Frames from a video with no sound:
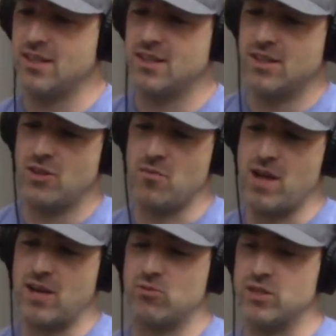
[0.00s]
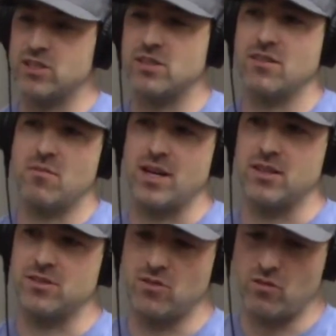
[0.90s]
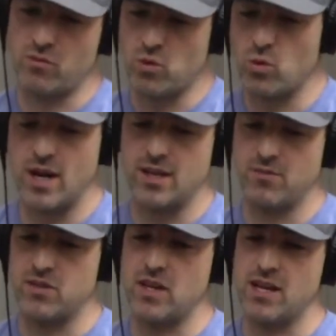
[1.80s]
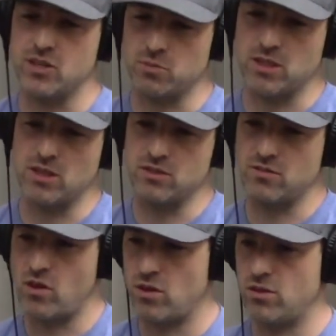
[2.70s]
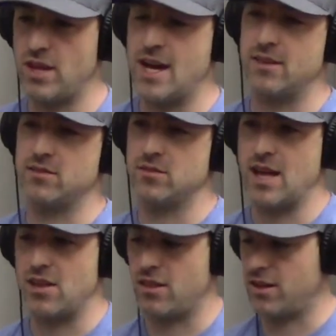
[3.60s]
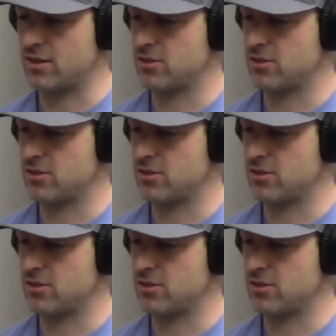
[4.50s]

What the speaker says: the main reason of who I am today is because of all that in athletics.